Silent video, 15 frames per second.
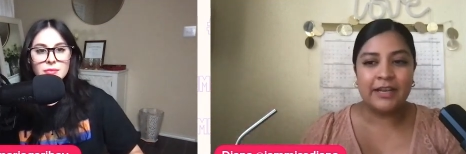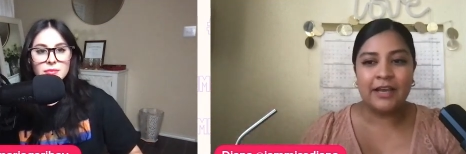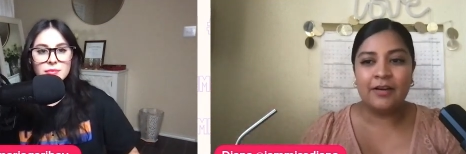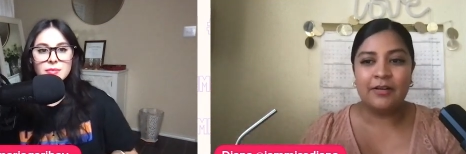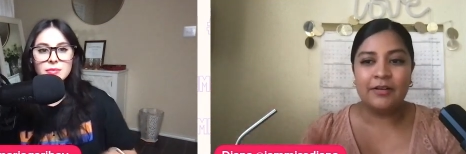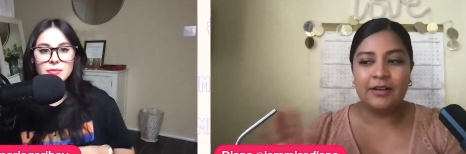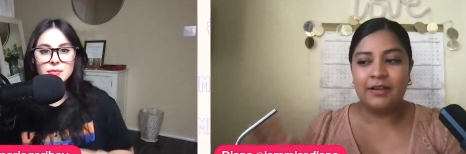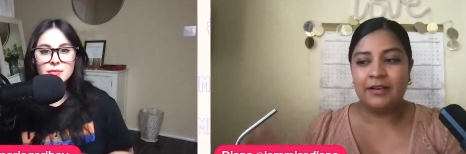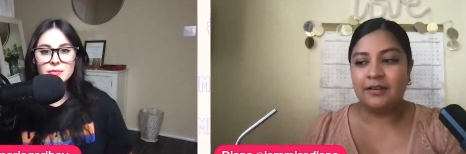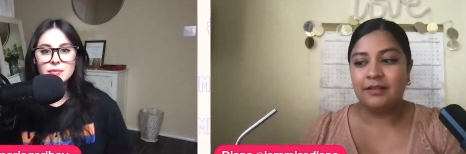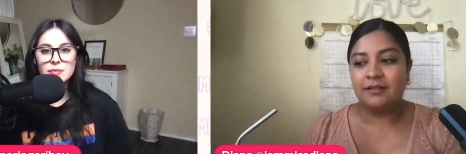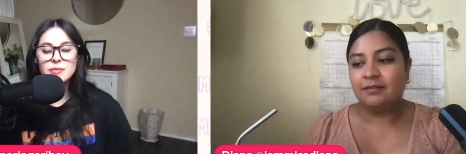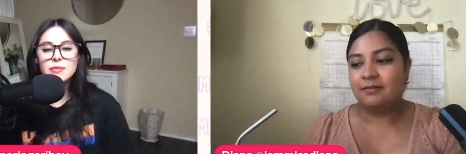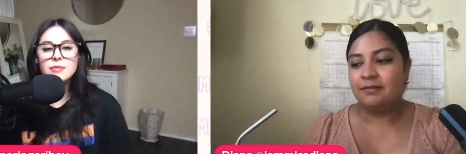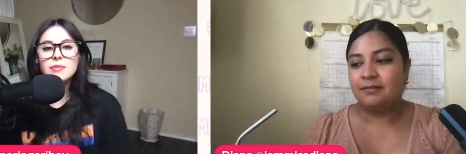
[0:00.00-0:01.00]
Speaker 1: out
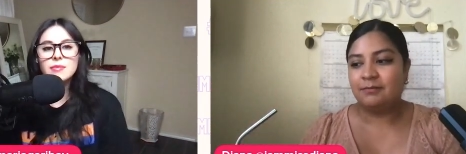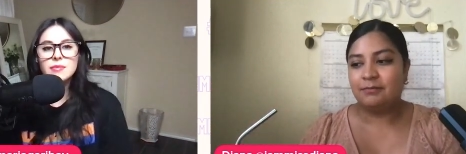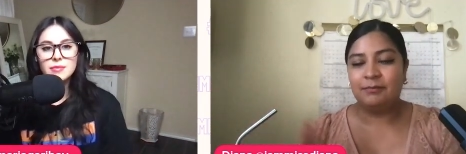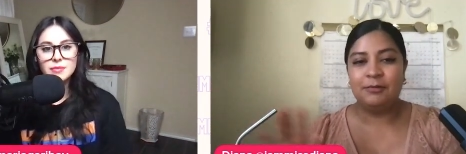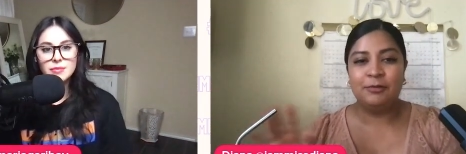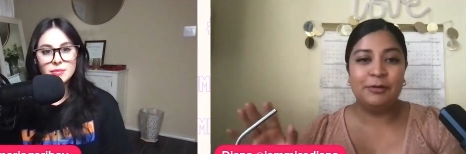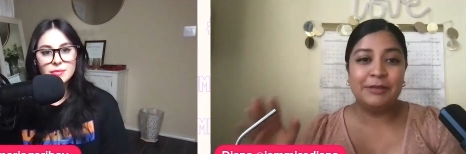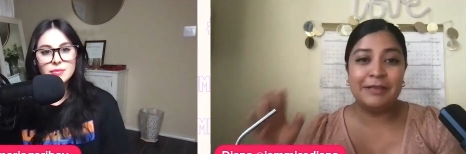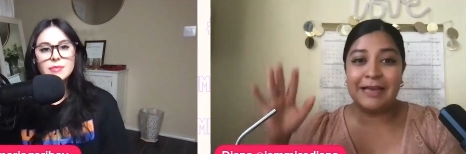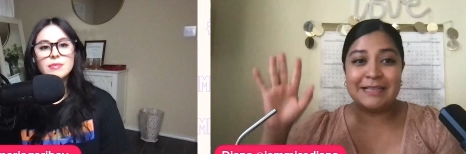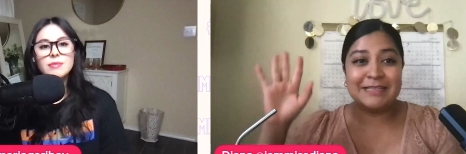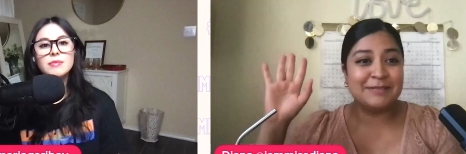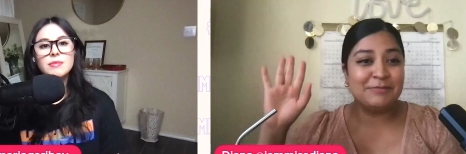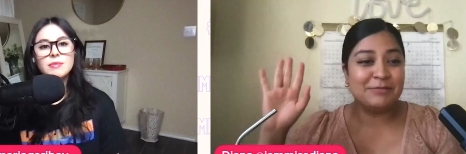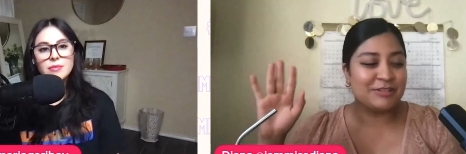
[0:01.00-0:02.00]
and mm. oh
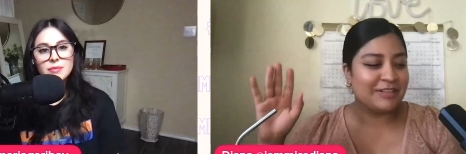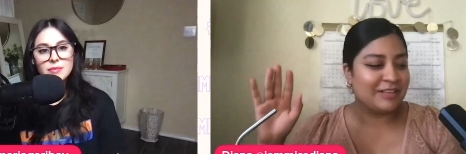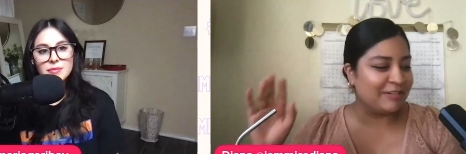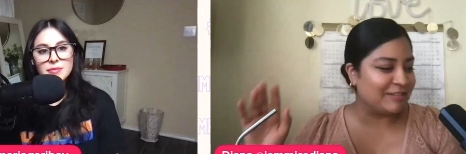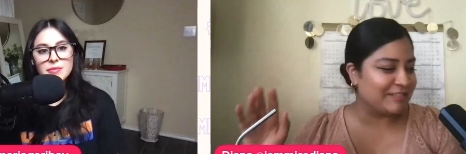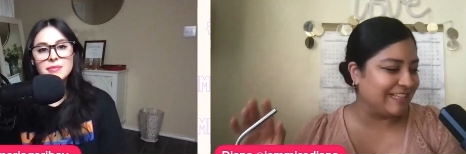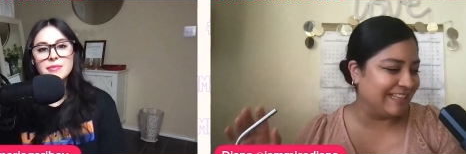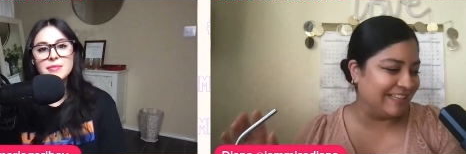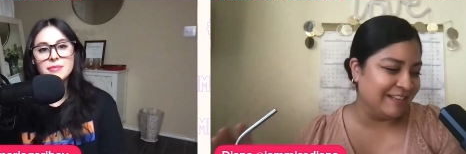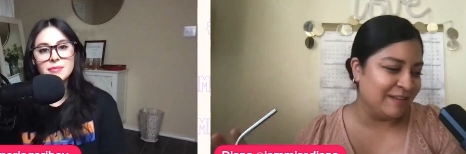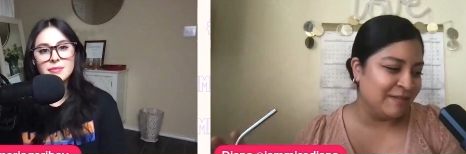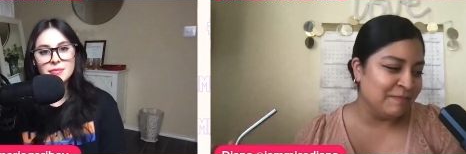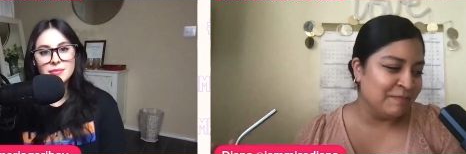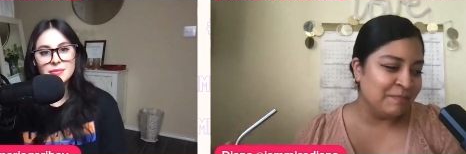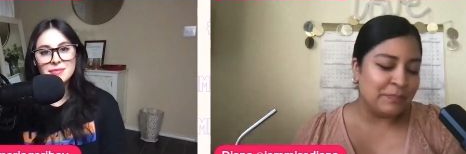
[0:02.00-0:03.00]
yeah, so much things.
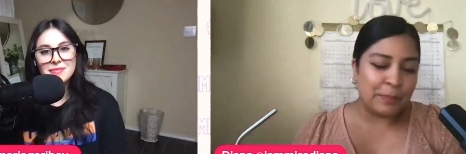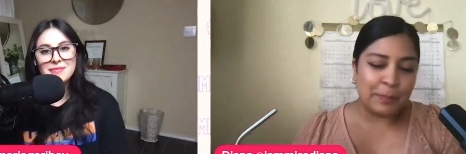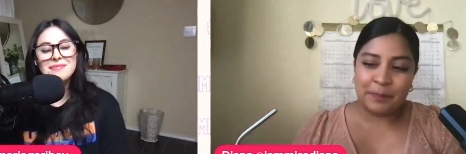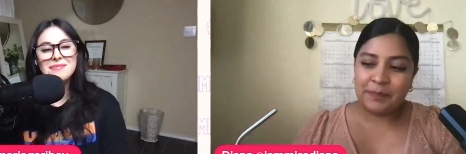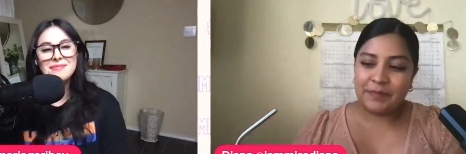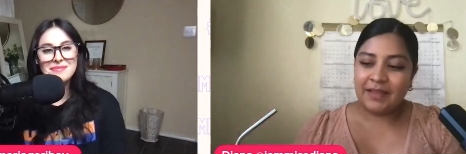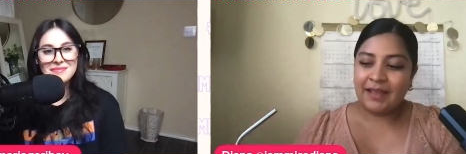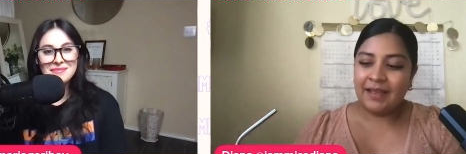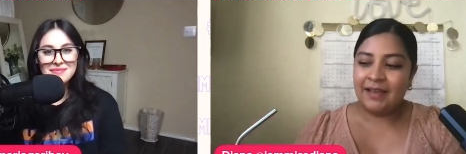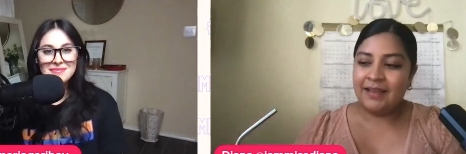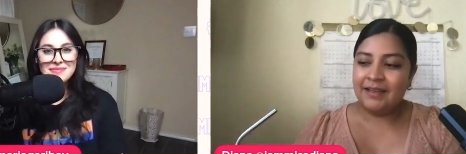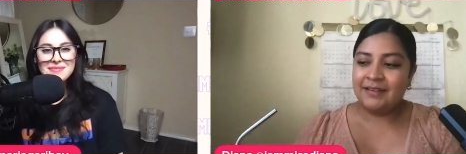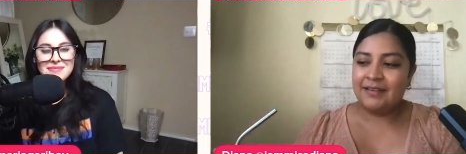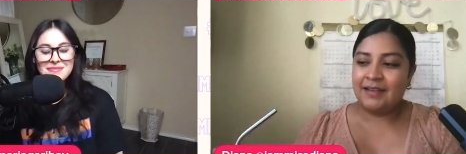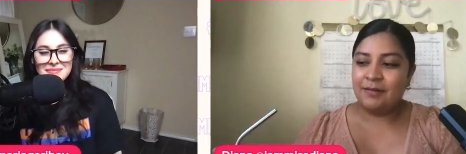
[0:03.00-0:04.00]
mm-hmm.
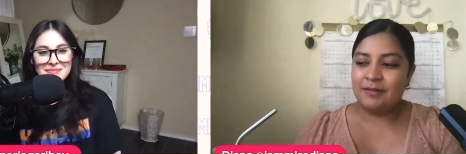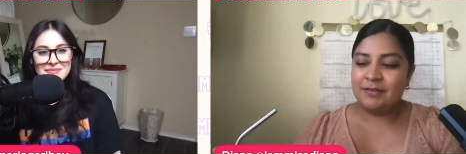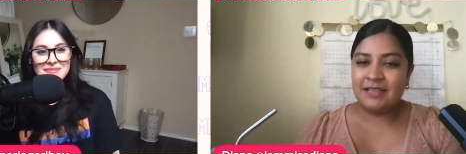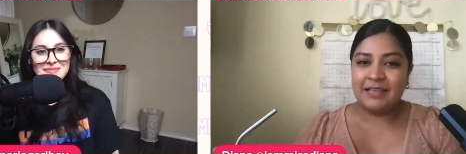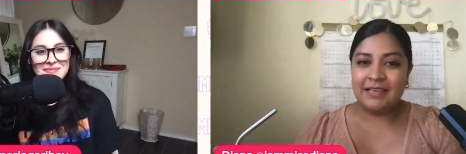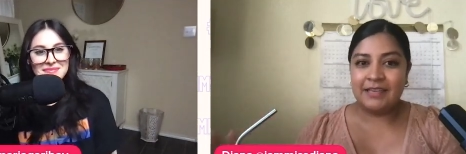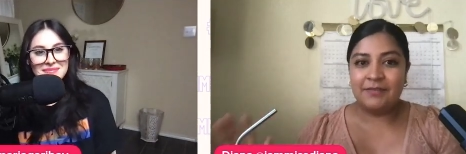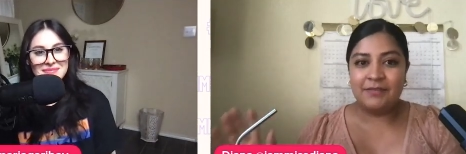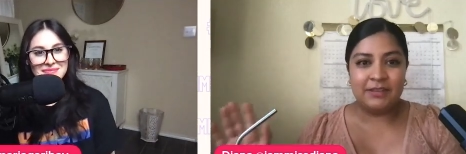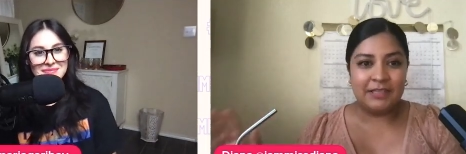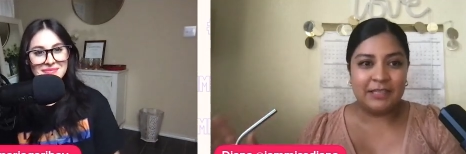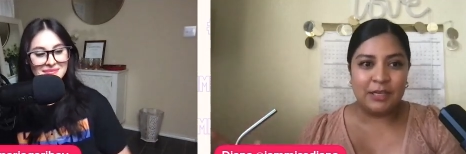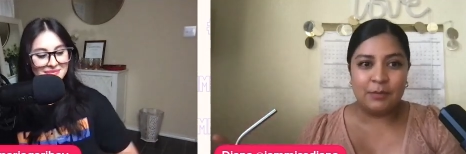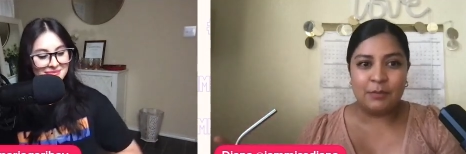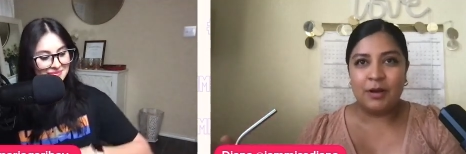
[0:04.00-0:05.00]
And I was like even
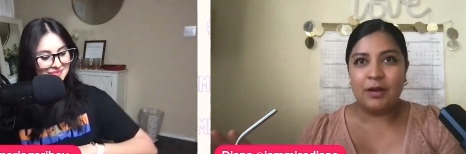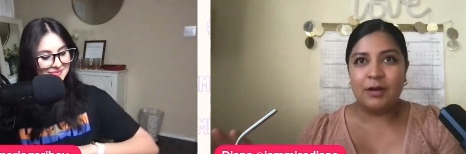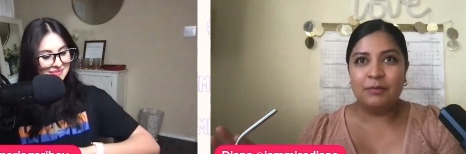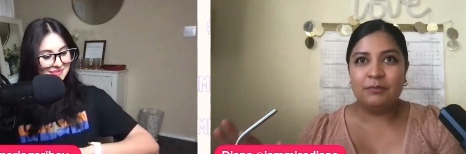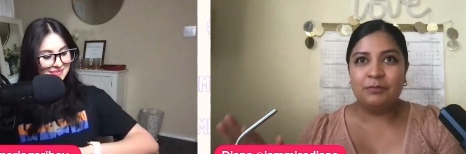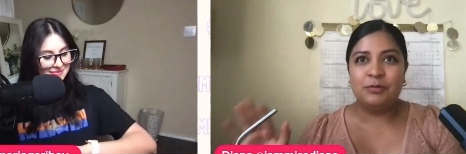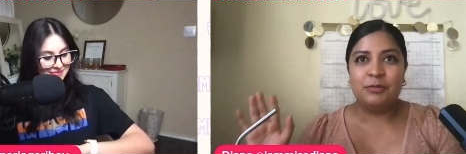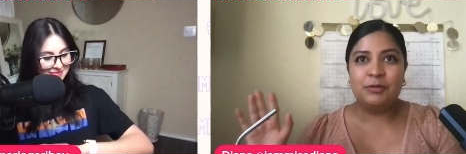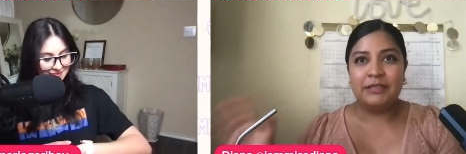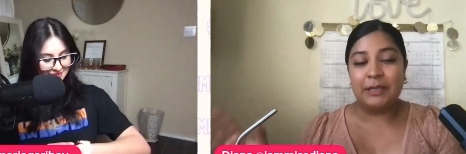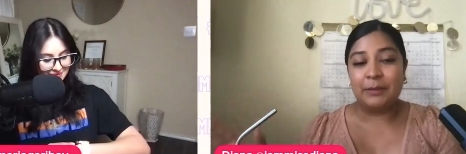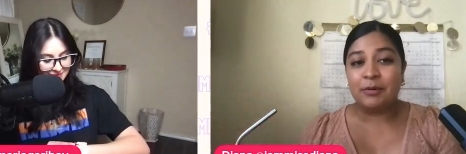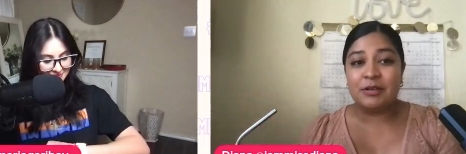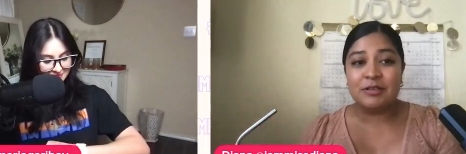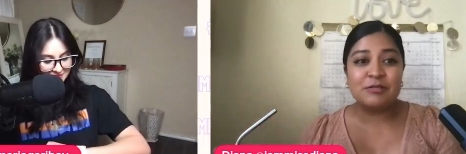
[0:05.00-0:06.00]
thinking about doing
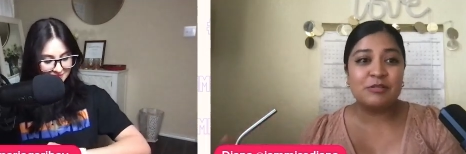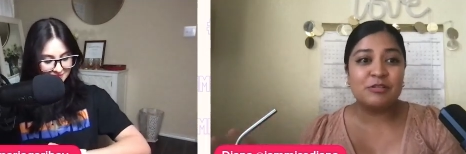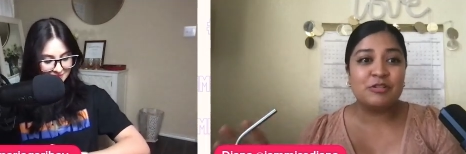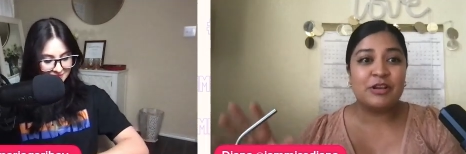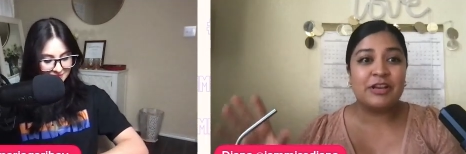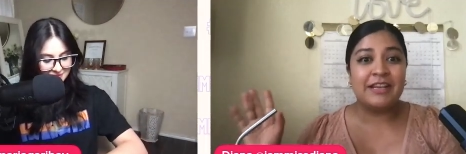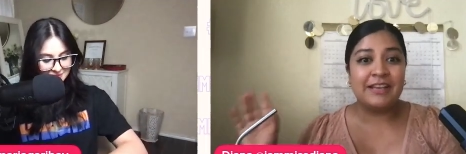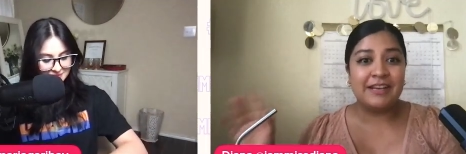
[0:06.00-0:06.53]
like personal training